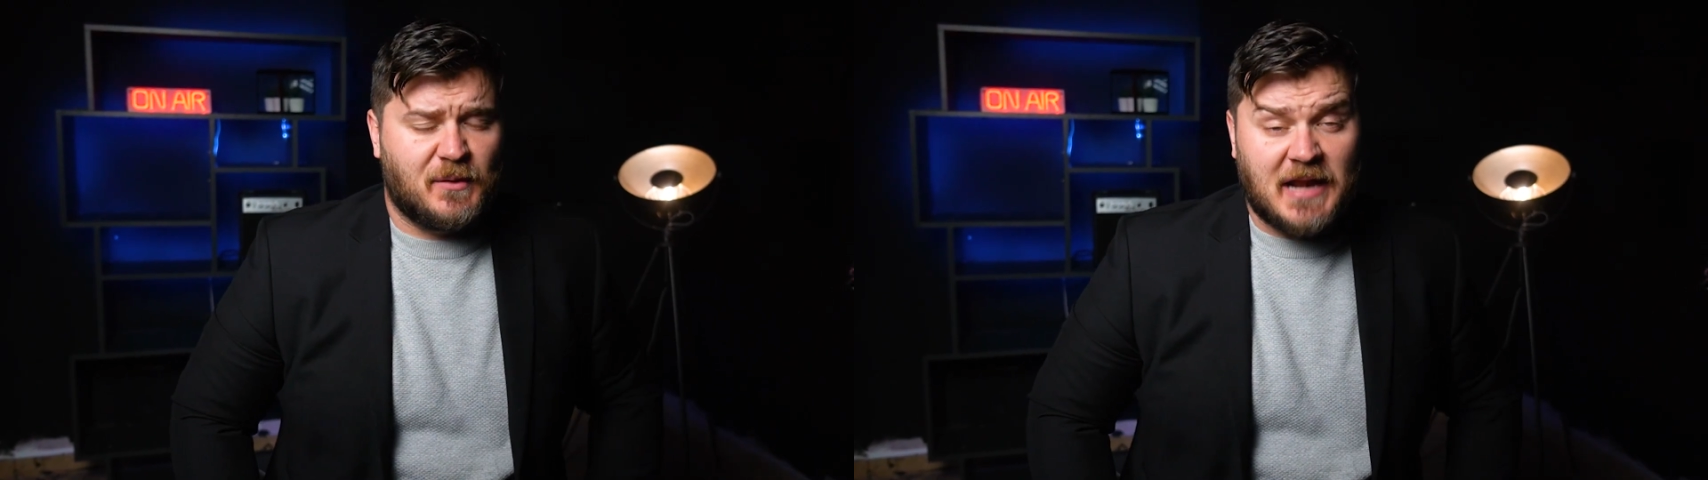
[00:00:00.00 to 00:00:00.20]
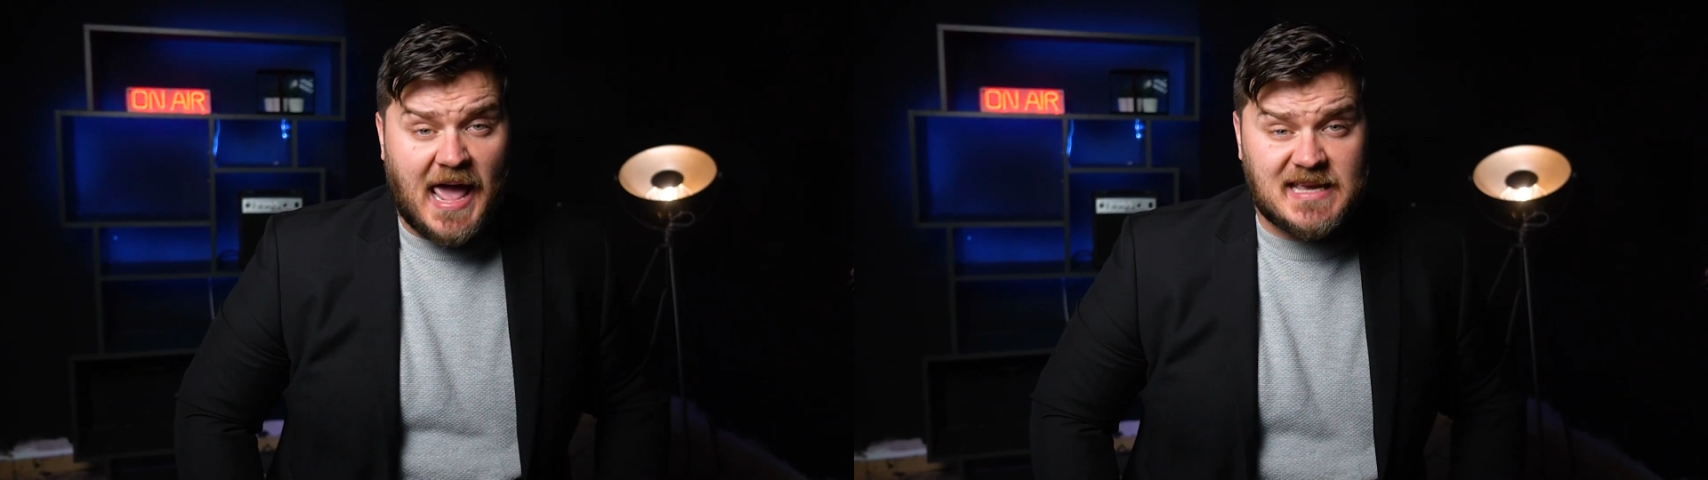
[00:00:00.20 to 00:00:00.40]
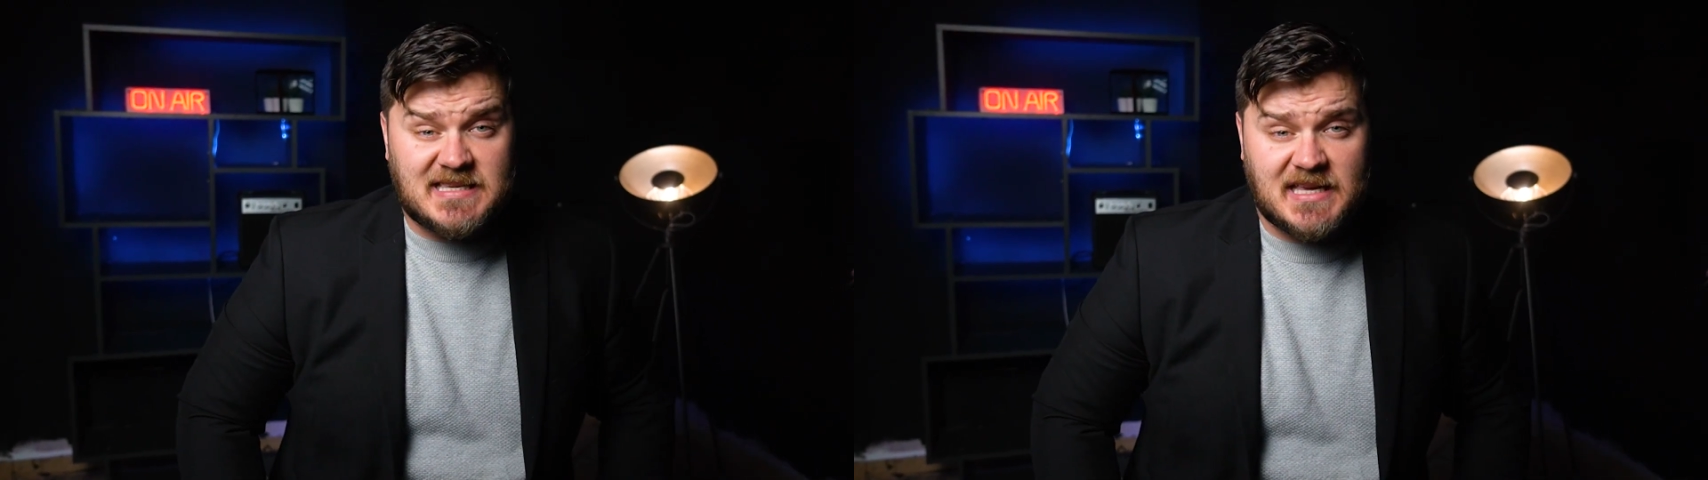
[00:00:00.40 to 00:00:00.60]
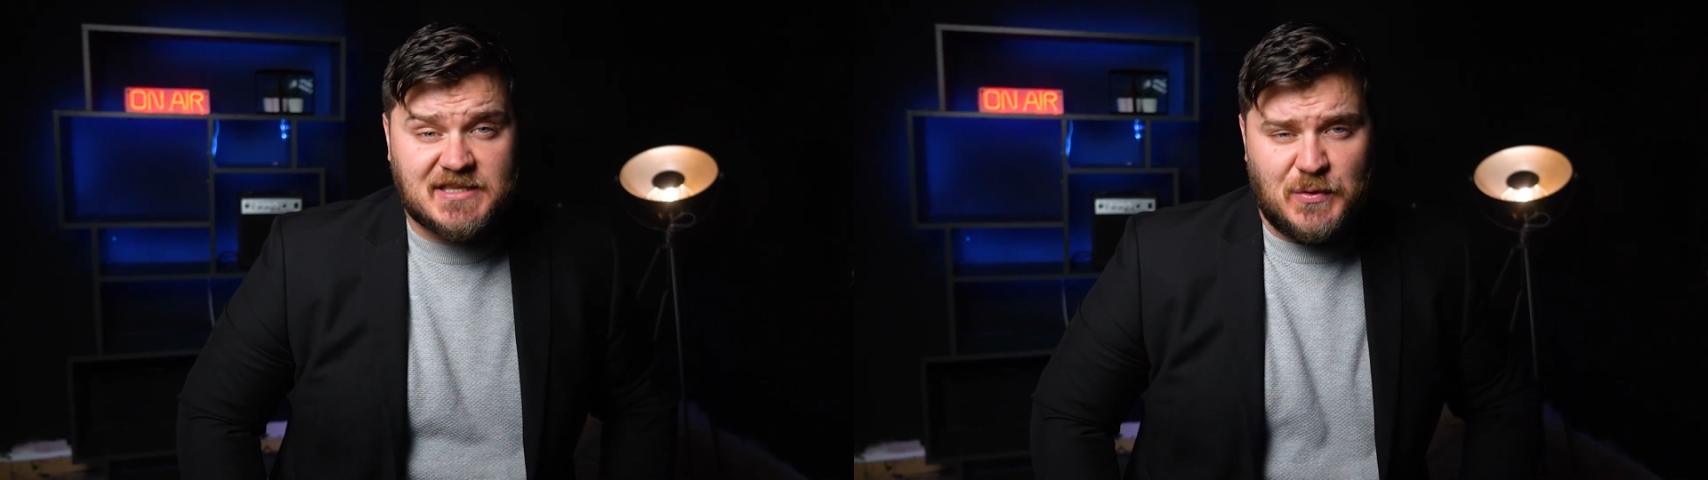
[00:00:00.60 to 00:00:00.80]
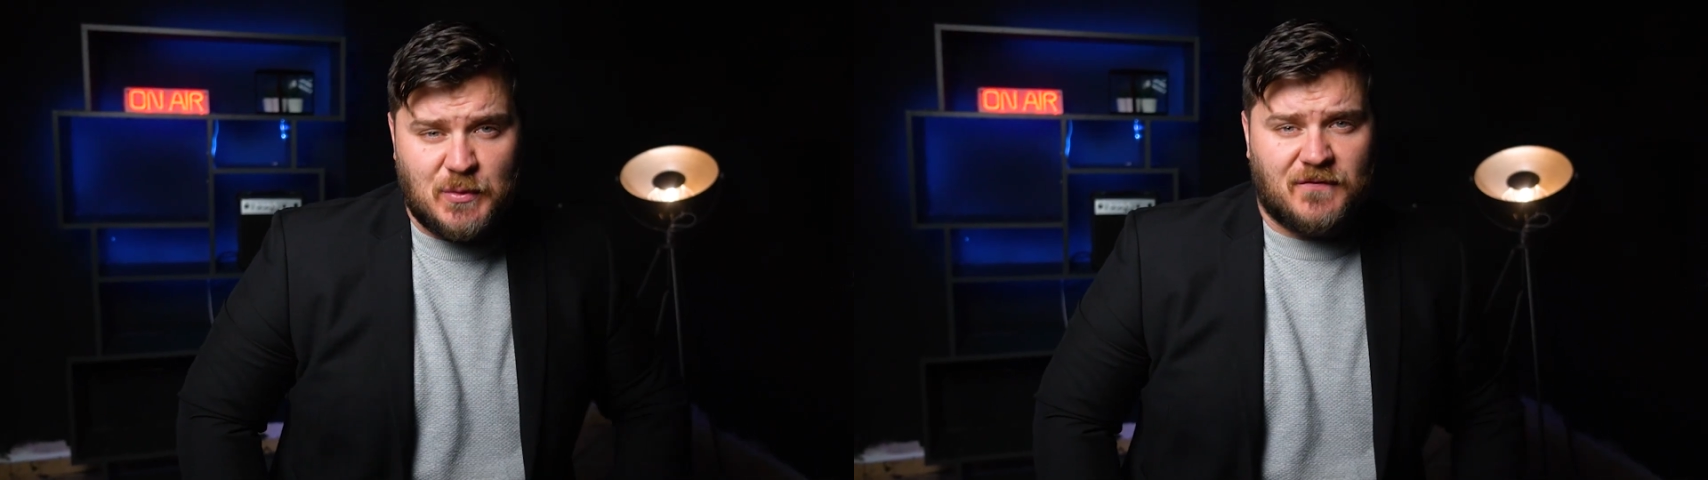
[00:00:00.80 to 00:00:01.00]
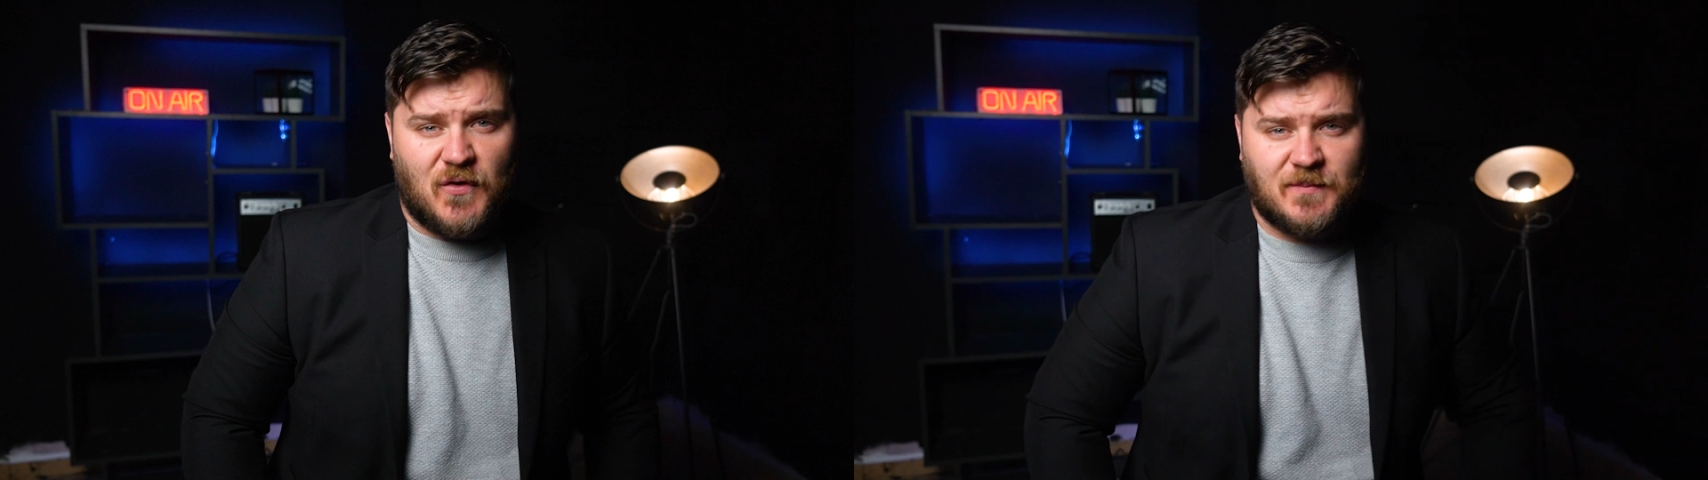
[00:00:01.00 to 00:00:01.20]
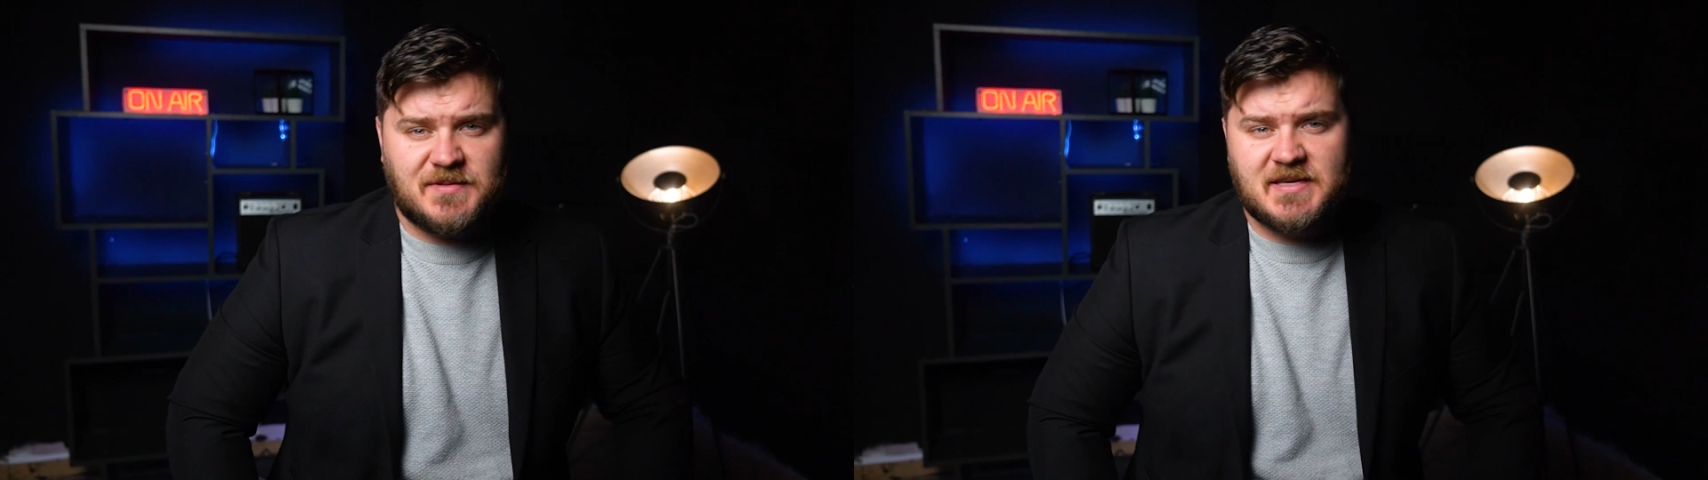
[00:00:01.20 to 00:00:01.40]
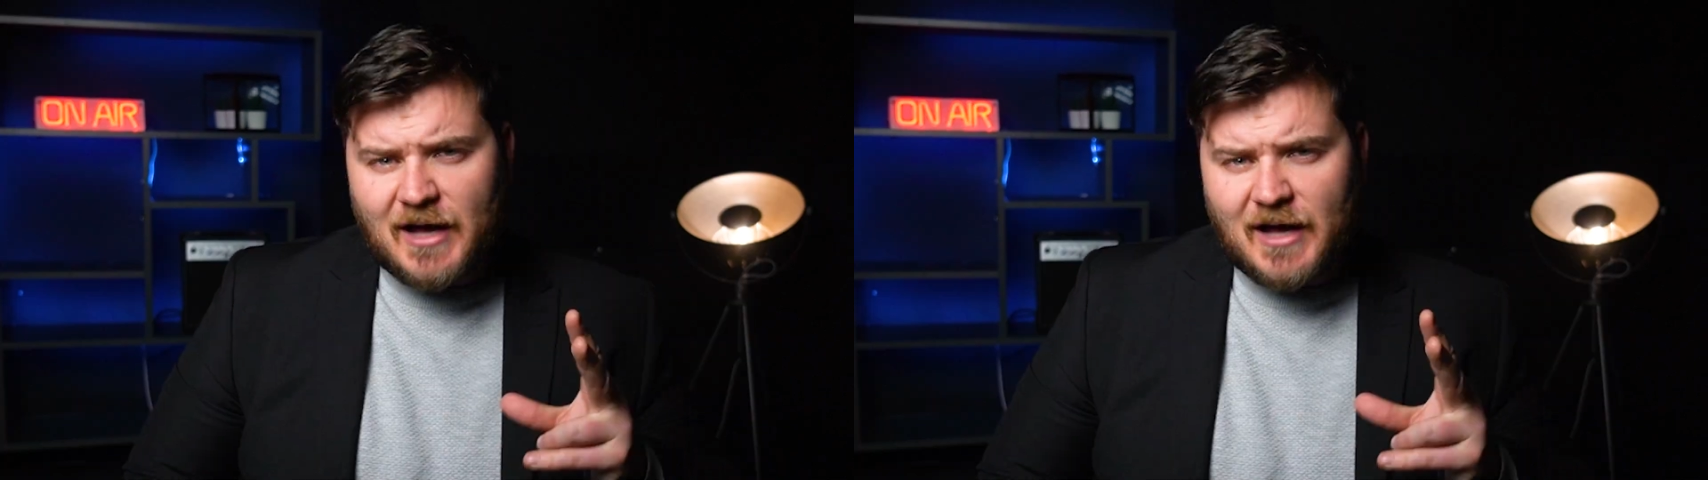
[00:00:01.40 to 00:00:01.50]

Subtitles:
on SS uniforms.